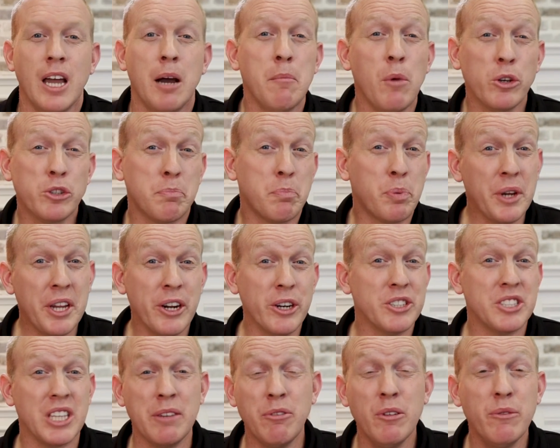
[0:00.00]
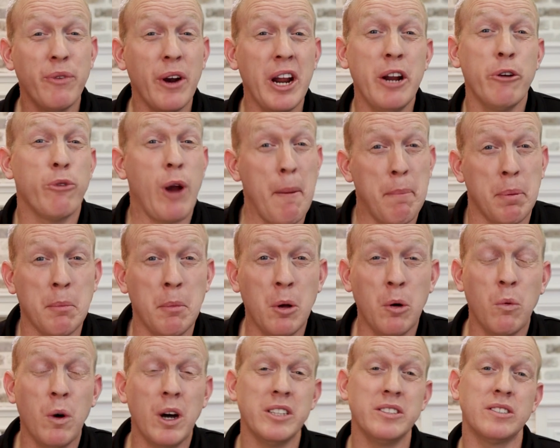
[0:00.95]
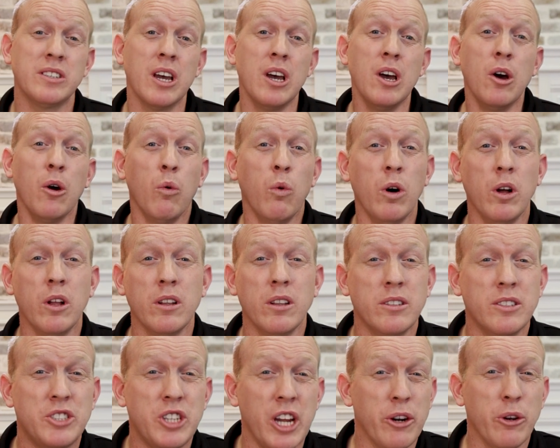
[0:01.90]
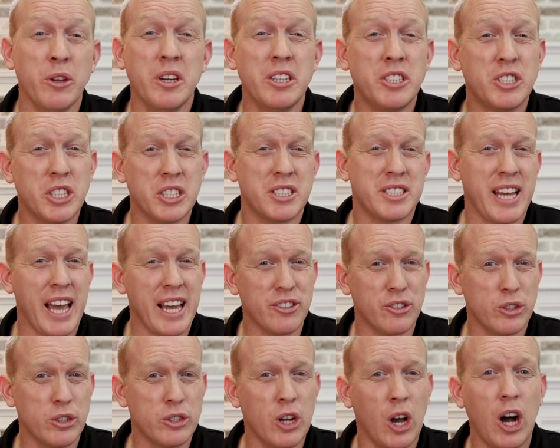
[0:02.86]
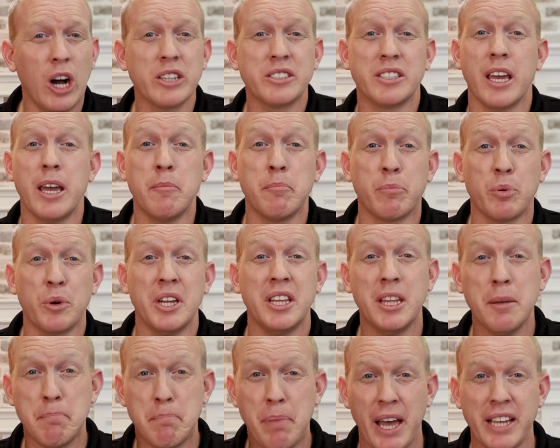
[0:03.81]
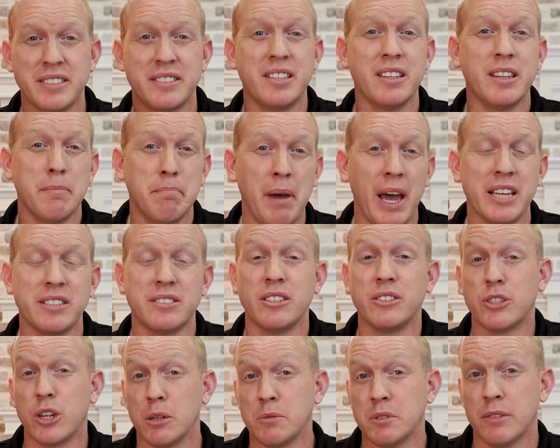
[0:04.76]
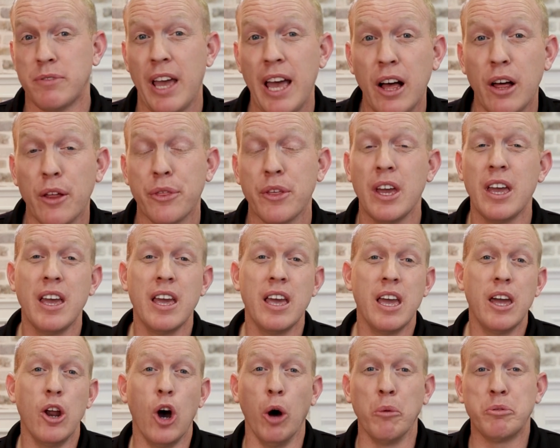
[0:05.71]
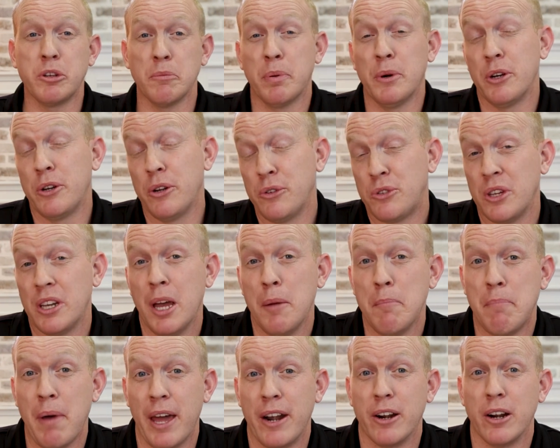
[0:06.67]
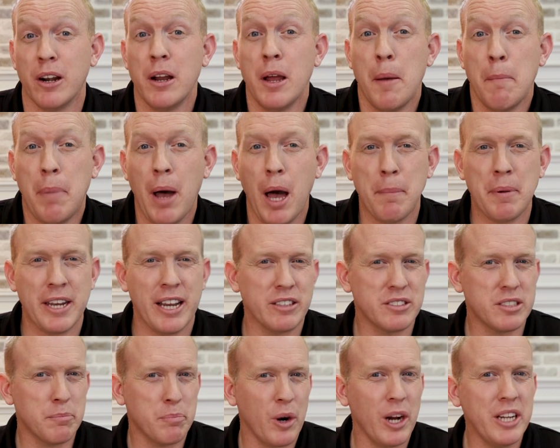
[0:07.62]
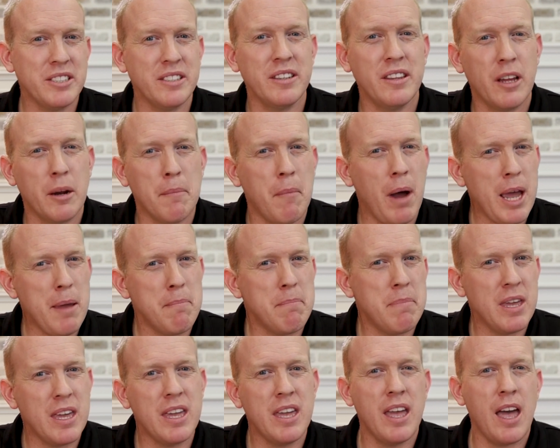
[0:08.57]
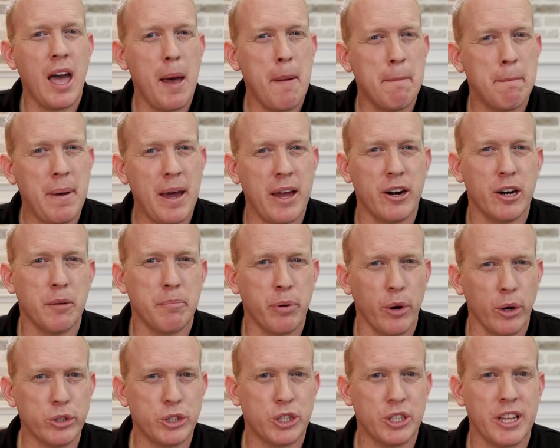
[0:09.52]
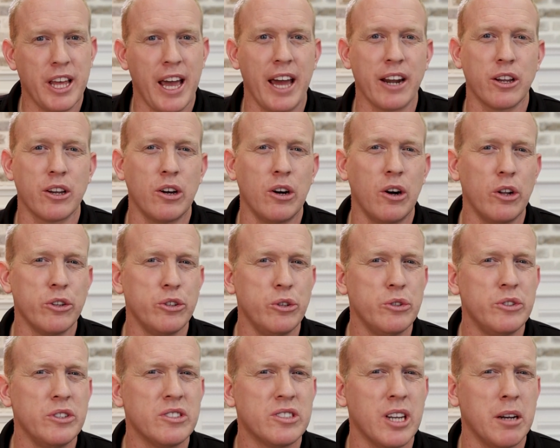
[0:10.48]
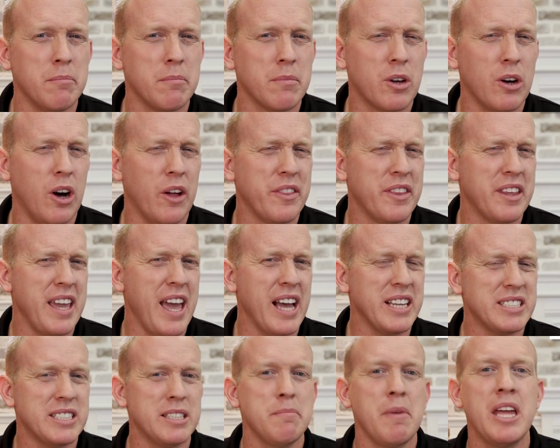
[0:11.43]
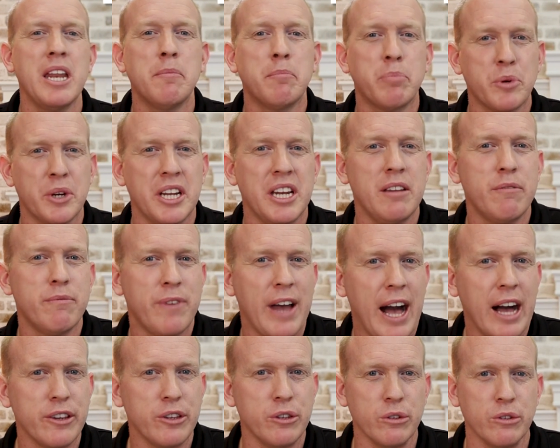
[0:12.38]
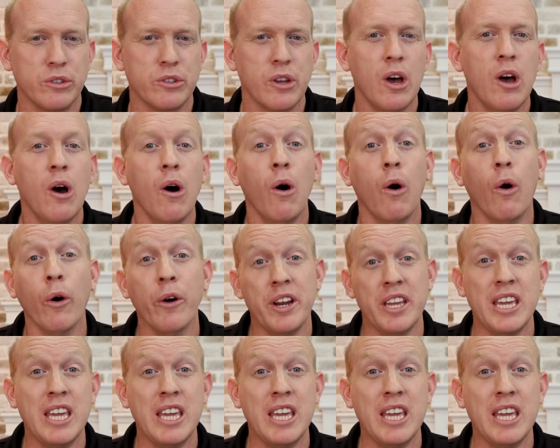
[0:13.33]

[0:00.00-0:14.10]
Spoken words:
Now, most breeders, even very reputable ones, will generally just test their dogs and breed the best to the best in terms of health in hopes of producing a better puppy. Now, surprisingly, there might be a better approach to that called using something called the estimated breeding values, or